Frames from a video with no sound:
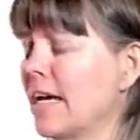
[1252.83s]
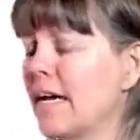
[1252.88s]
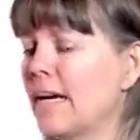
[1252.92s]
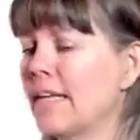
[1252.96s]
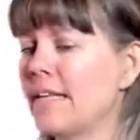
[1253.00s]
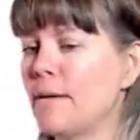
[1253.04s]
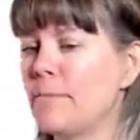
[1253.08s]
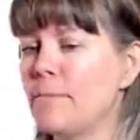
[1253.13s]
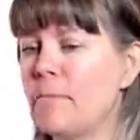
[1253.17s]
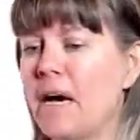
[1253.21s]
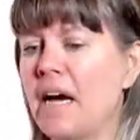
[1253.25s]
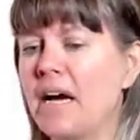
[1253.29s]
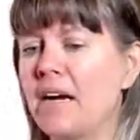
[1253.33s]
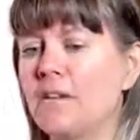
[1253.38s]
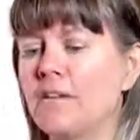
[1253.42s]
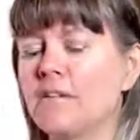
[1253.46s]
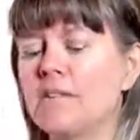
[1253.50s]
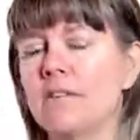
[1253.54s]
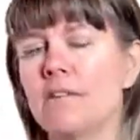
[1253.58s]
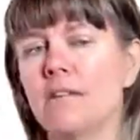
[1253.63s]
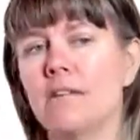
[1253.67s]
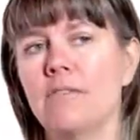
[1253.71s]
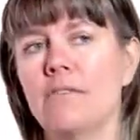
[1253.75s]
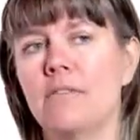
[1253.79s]
And the
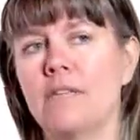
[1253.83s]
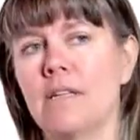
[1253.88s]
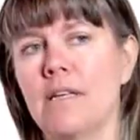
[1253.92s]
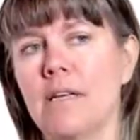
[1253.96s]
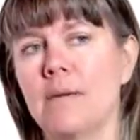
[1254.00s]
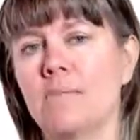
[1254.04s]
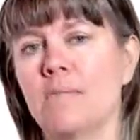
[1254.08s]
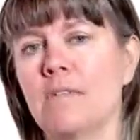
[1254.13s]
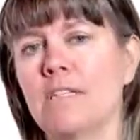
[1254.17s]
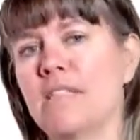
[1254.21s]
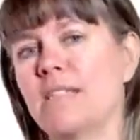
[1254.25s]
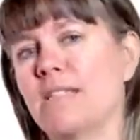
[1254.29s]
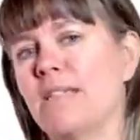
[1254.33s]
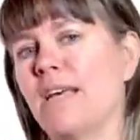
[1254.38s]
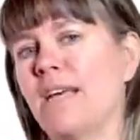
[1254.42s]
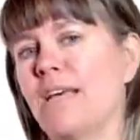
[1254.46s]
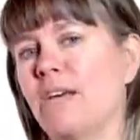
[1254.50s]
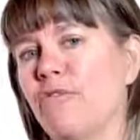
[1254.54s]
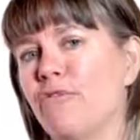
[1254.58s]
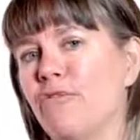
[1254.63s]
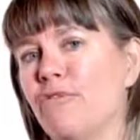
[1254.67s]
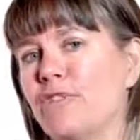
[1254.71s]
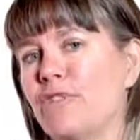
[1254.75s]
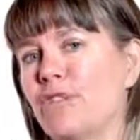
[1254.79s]
parents are giving them this
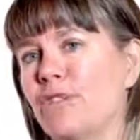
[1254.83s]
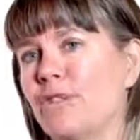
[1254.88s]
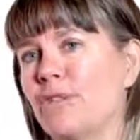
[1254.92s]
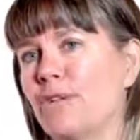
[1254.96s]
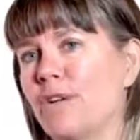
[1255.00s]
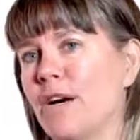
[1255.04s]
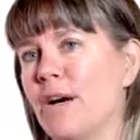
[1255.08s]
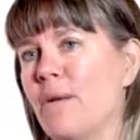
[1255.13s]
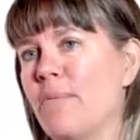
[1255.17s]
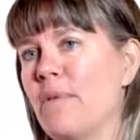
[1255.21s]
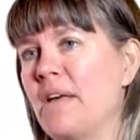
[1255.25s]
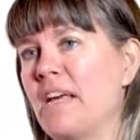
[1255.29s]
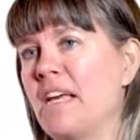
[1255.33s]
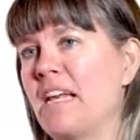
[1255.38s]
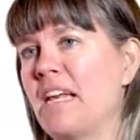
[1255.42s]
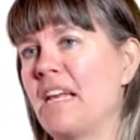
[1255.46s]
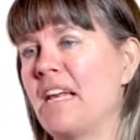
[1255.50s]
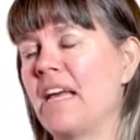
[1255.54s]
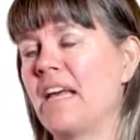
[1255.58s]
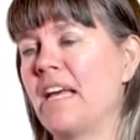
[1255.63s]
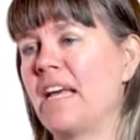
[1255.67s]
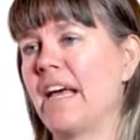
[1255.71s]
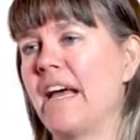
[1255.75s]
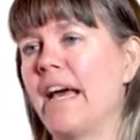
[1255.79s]
gift to come
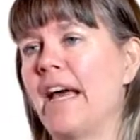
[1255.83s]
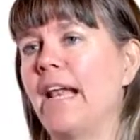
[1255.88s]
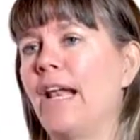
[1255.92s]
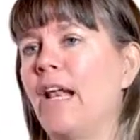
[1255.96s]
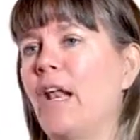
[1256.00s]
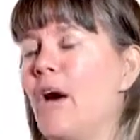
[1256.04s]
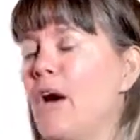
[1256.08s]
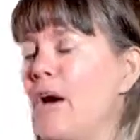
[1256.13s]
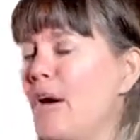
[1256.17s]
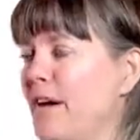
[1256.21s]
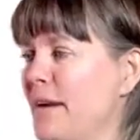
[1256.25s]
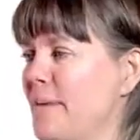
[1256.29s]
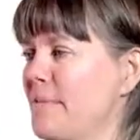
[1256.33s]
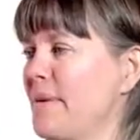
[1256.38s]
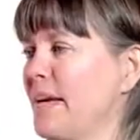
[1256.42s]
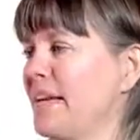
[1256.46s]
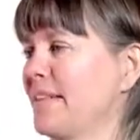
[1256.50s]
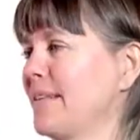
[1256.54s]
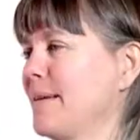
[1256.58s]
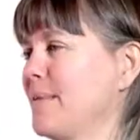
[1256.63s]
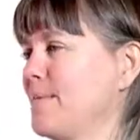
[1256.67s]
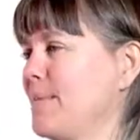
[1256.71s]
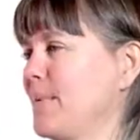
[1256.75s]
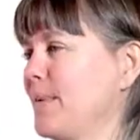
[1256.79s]
in and learn
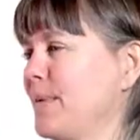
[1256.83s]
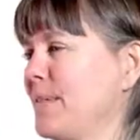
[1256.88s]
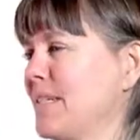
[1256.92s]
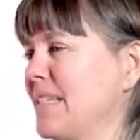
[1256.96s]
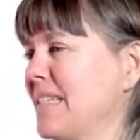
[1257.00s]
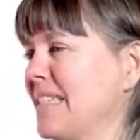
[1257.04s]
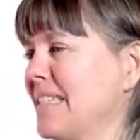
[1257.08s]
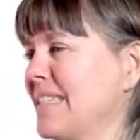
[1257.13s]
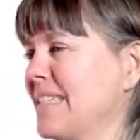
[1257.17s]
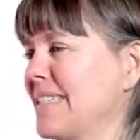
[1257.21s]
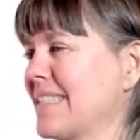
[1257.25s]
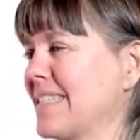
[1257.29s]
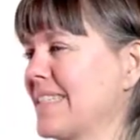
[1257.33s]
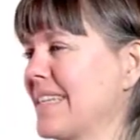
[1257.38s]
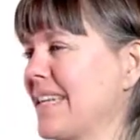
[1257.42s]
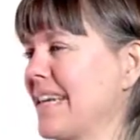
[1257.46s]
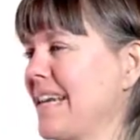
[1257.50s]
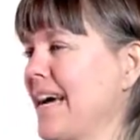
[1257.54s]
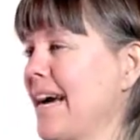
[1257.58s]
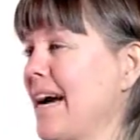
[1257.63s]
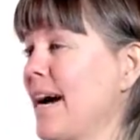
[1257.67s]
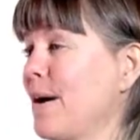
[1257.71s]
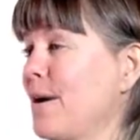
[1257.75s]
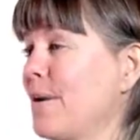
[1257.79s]
about their bodies
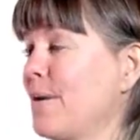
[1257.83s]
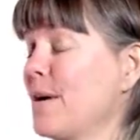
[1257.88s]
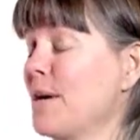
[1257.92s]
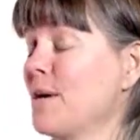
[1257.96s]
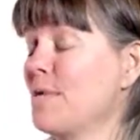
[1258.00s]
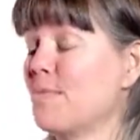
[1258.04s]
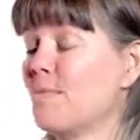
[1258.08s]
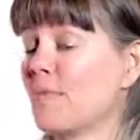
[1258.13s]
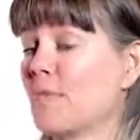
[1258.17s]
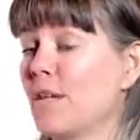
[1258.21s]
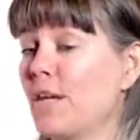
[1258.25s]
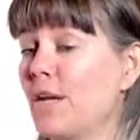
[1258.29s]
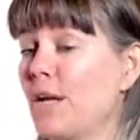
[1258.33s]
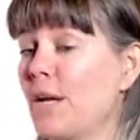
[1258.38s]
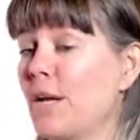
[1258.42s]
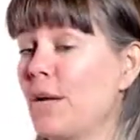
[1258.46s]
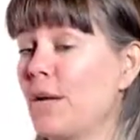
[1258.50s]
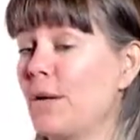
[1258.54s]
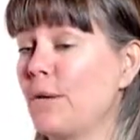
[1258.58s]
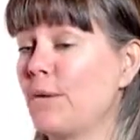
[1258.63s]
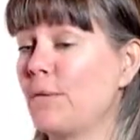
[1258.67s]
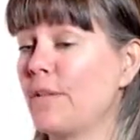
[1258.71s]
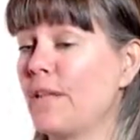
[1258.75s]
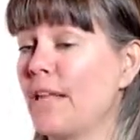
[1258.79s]
and how, you
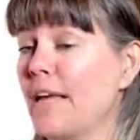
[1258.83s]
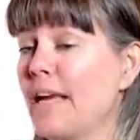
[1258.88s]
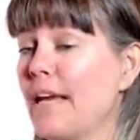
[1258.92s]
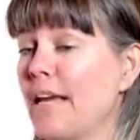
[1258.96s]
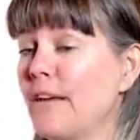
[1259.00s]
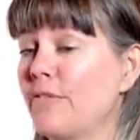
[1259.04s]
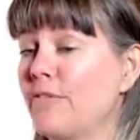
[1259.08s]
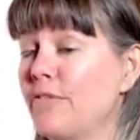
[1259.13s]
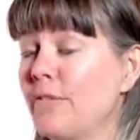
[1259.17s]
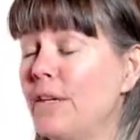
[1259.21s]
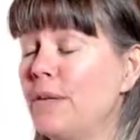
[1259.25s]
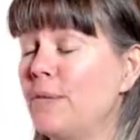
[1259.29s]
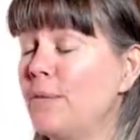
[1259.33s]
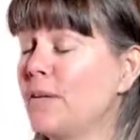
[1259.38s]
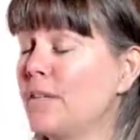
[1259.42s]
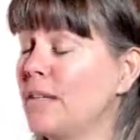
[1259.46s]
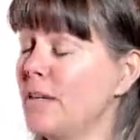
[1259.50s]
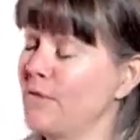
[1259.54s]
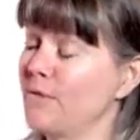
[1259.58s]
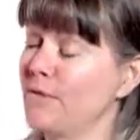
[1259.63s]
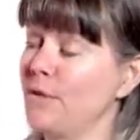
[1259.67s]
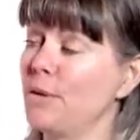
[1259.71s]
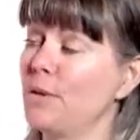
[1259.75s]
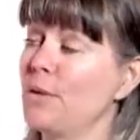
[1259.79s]
know, they feel when
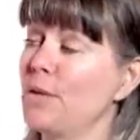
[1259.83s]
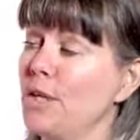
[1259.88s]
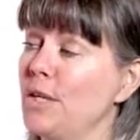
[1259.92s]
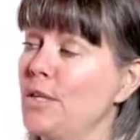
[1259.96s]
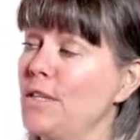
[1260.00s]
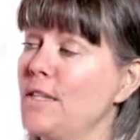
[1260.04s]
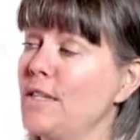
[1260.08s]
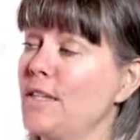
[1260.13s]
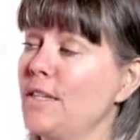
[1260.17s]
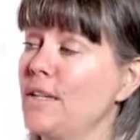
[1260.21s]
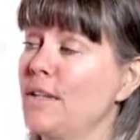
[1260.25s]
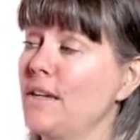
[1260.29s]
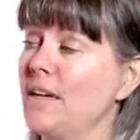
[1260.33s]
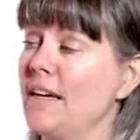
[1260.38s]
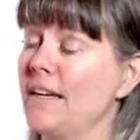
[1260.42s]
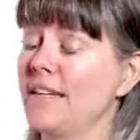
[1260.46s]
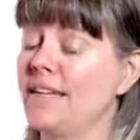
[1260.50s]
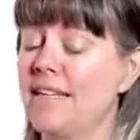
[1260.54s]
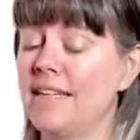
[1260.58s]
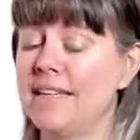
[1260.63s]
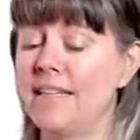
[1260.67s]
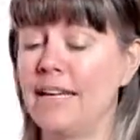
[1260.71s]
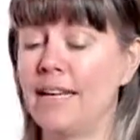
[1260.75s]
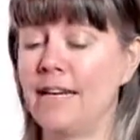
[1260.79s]
they feel good.
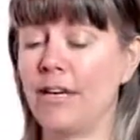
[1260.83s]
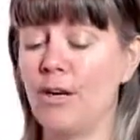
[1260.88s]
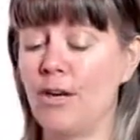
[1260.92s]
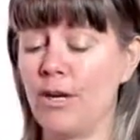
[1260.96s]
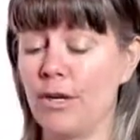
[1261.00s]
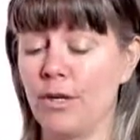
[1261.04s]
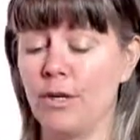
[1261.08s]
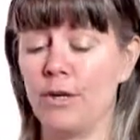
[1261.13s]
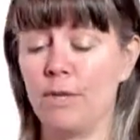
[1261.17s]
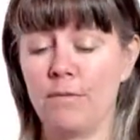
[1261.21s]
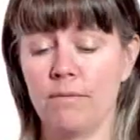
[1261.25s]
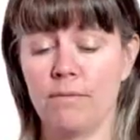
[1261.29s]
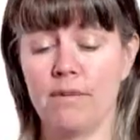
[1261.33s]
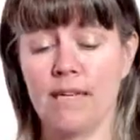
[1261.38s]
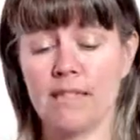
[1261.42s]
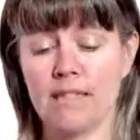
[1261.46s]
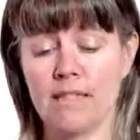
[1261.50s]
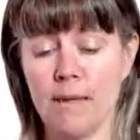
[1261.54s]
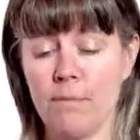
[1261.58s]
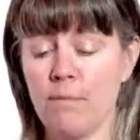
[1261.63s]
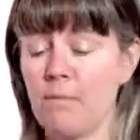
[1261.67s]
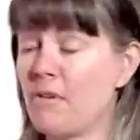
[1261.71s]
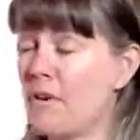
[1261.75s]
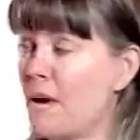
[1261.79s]
And then they know
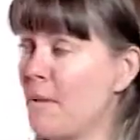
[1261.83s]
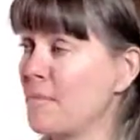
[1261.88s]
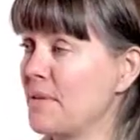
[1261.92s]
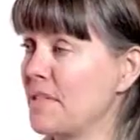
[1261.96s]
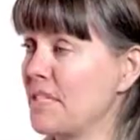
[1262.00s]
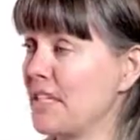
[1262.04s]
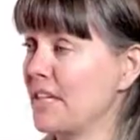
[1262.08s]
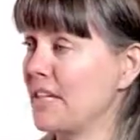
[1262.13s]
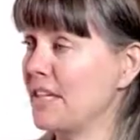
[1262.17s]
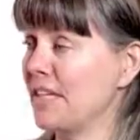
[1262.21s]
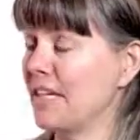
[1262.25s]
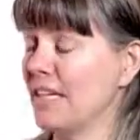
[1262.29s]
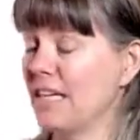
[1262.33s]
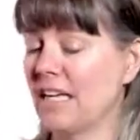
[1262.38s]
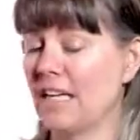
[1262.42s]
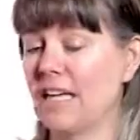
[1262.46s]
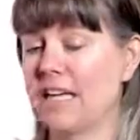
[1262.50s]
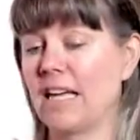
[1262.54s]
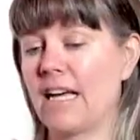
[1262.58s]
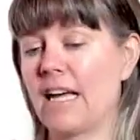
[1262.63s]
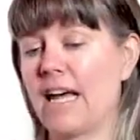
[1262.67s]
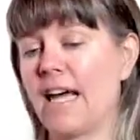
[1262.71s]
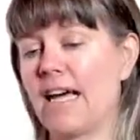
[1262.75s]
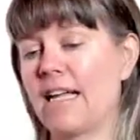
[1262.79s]
that's their parameter.
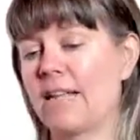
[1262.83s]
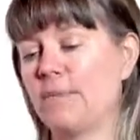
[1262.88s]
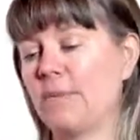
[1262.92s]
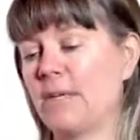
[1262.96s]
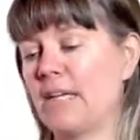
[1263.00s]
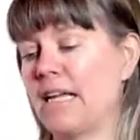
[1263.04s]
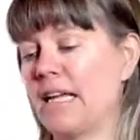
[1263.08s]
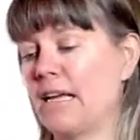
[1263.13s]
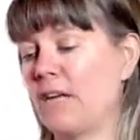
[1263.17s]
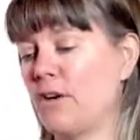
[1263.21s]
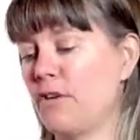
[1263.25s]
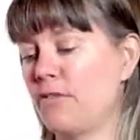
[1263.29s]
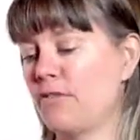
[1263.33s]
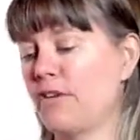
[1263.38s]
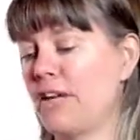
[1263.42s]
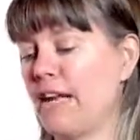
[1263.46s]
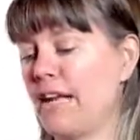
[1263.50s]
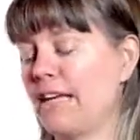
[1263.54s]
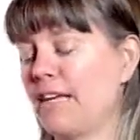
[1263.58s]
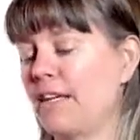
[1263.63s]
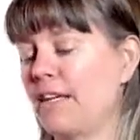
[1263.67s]
And when they're not feeling